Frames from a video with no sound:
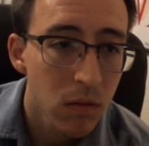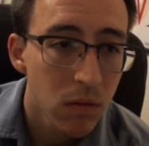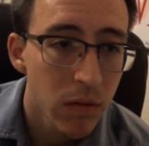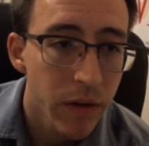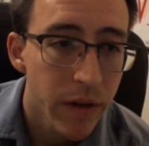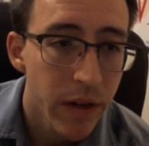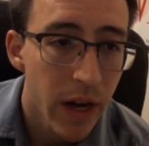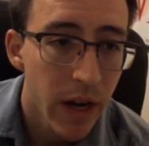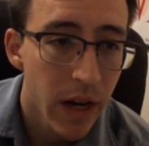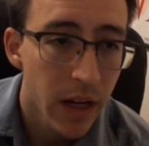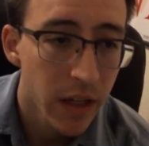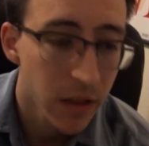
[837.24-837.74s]

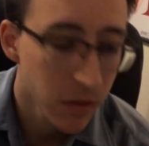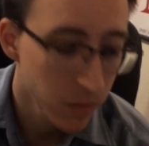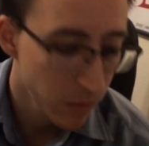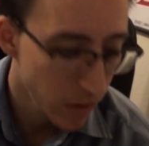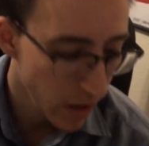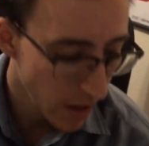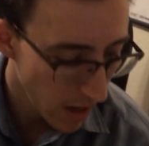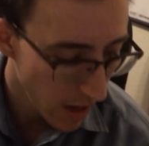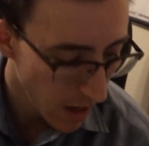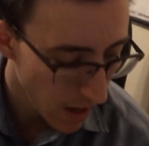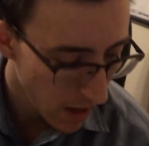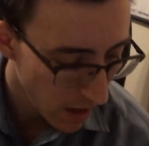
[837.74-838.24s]
Next we
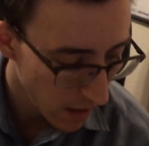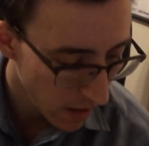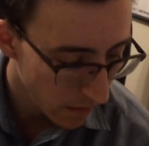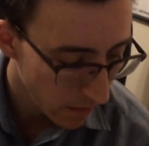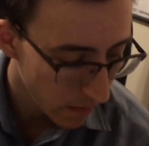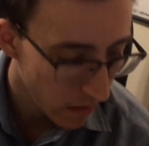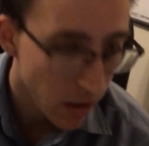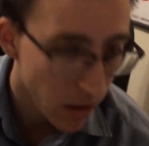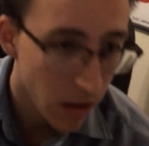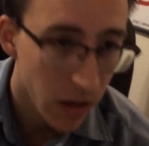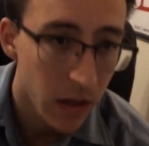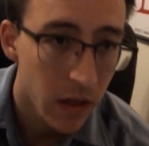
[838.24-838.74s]

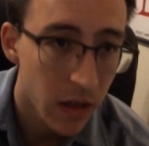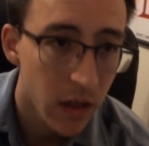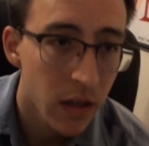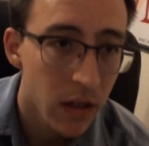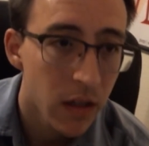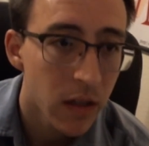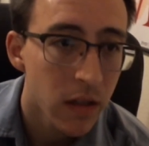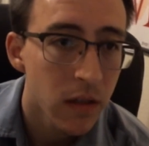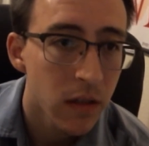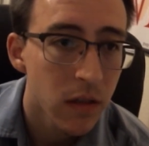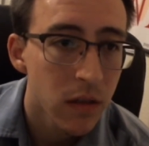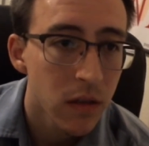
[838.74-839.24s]

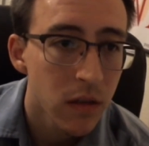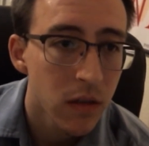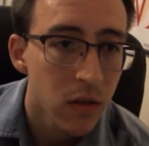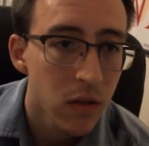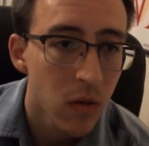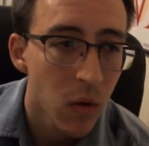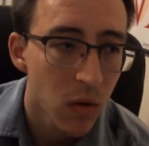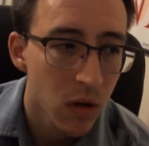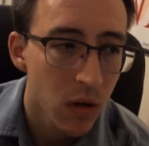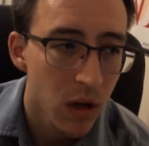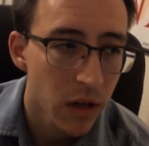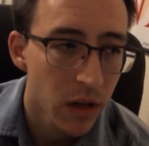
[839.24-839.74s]
have
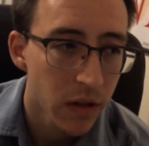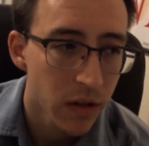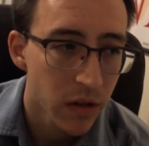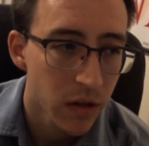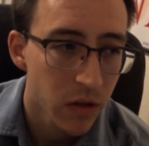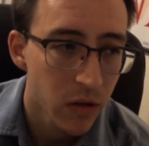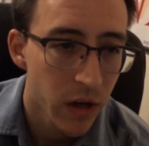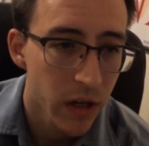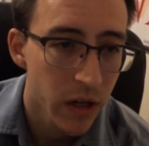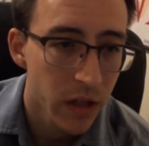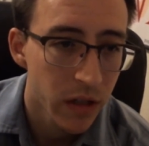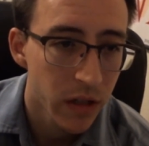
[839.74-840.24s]
Soul
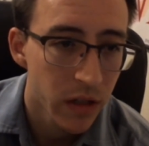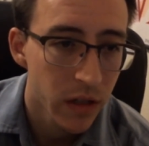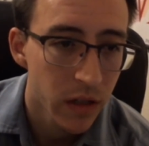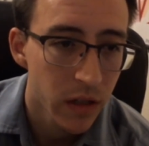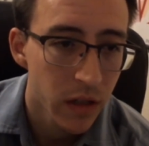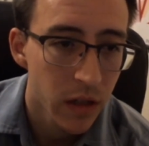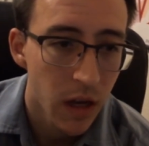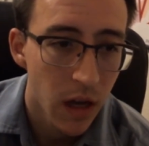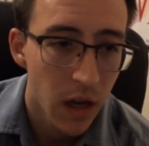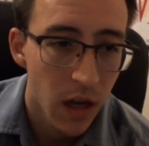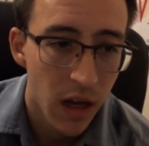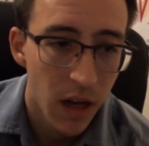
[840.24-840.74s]
Concentration.
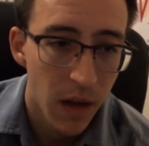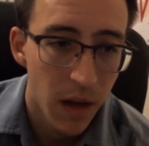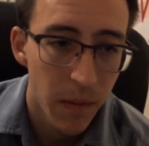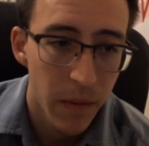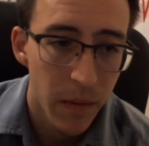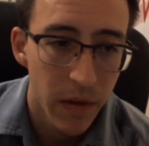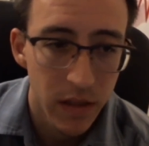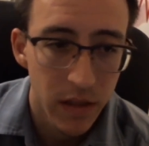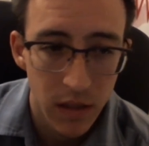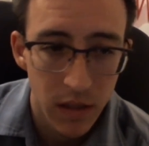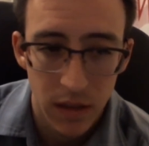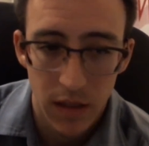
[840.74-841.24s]

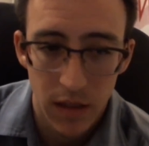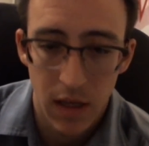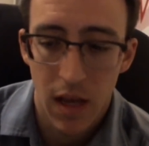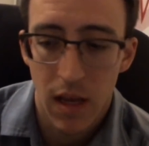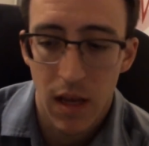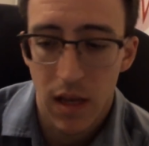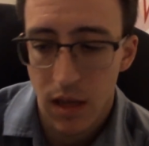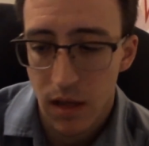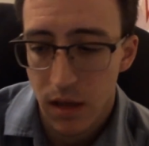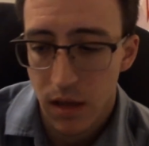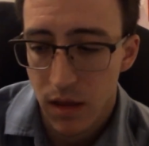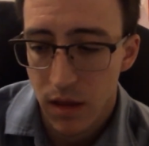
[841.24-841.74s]
This is
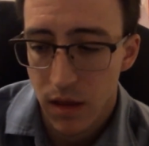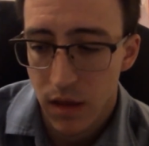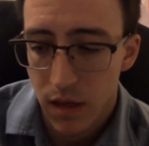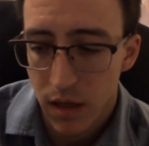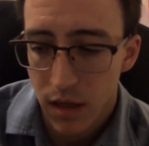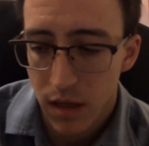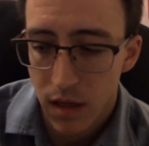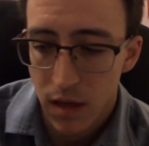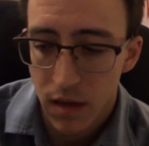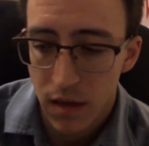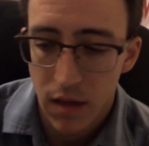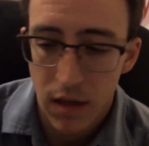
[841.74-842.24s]
like
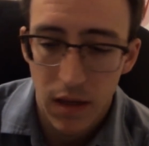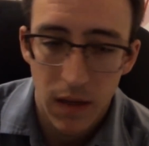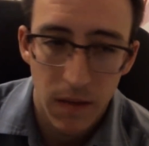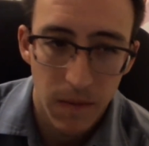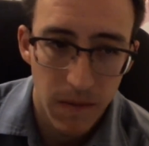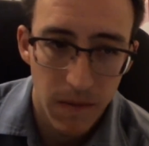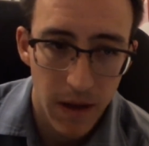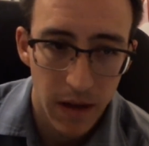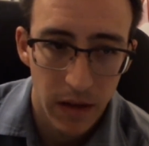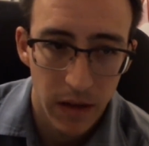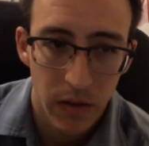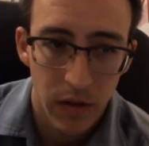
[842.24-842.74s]
the de
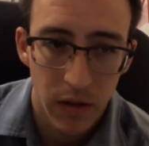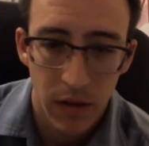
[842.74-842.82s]
facto